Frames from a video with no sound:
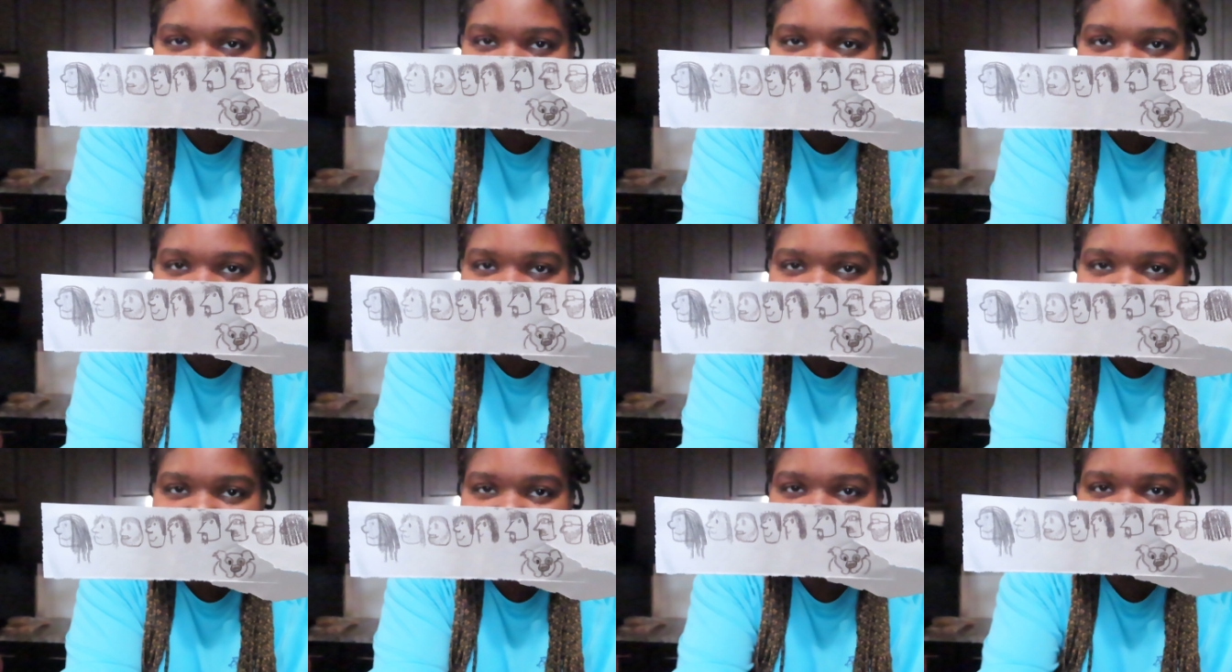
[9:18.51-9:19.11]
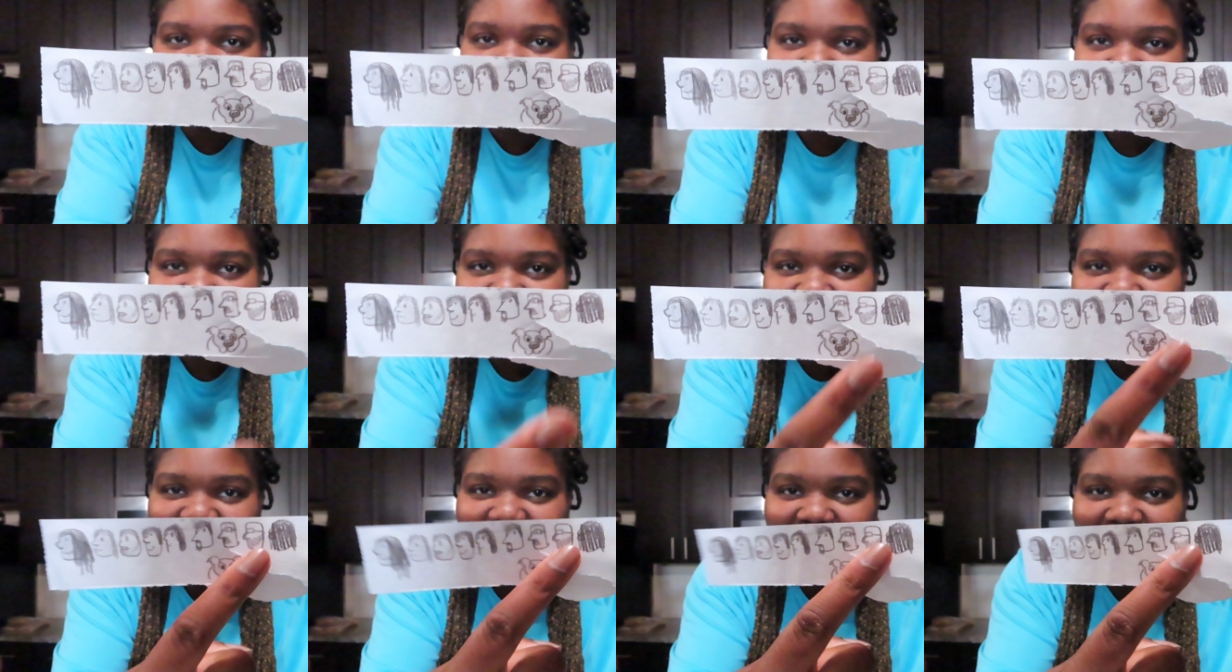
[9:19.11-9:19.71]
one,
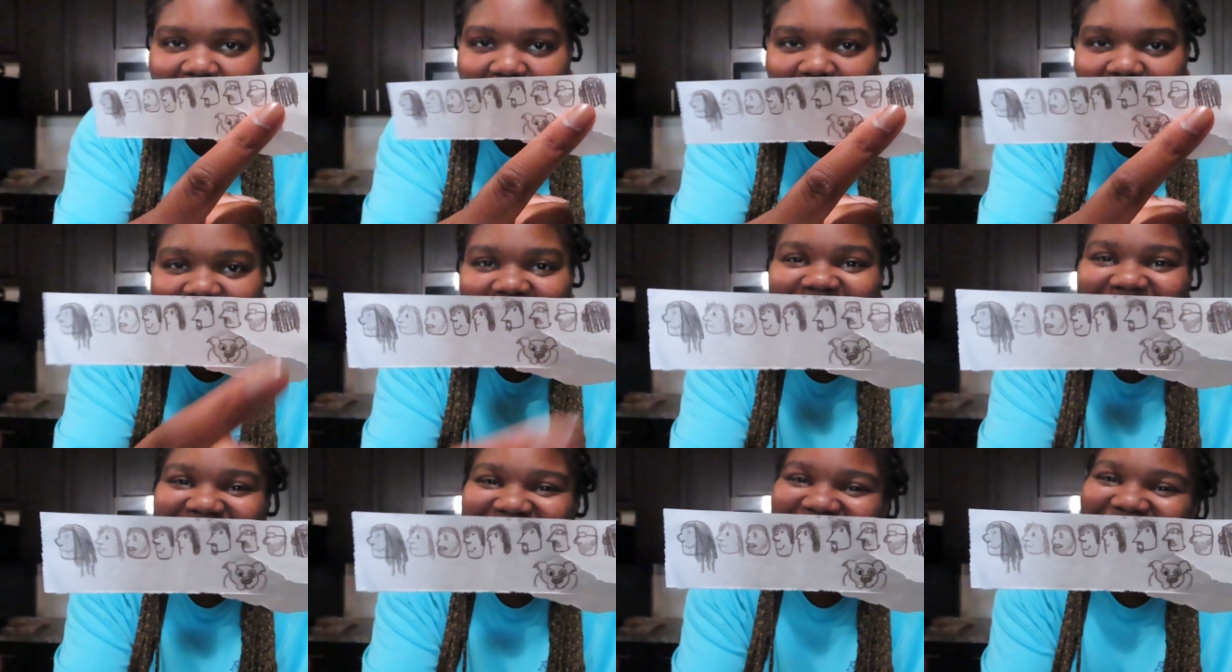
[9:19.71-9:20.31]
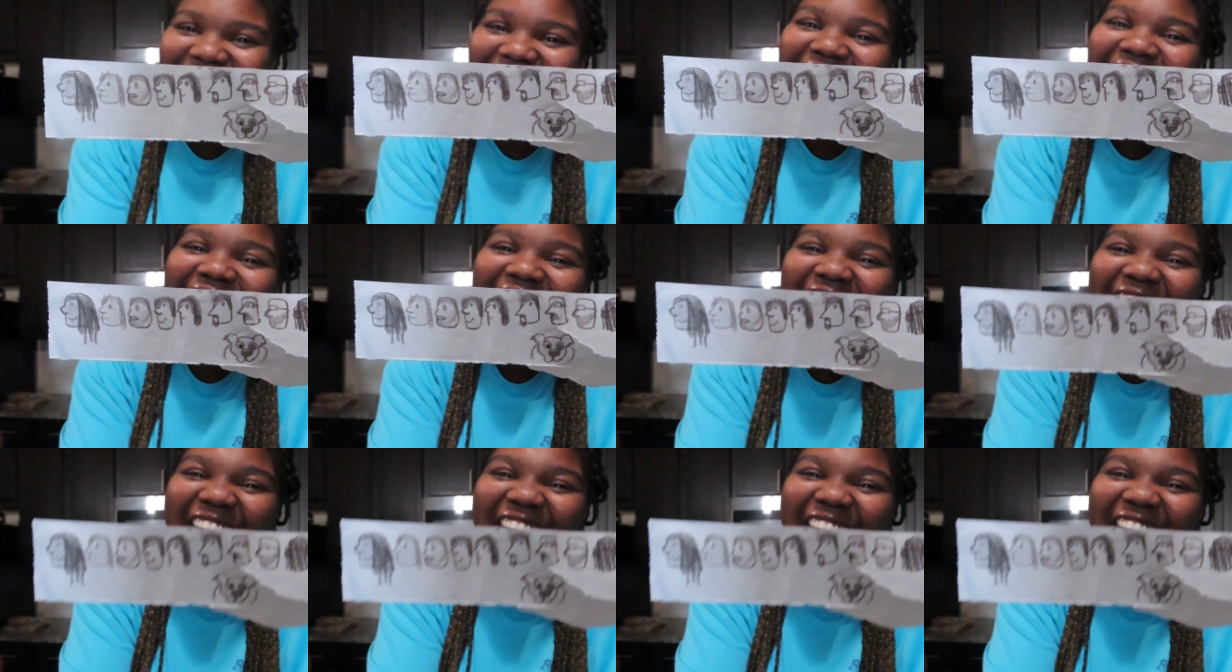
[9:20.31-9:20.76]
that. I'm just kidding.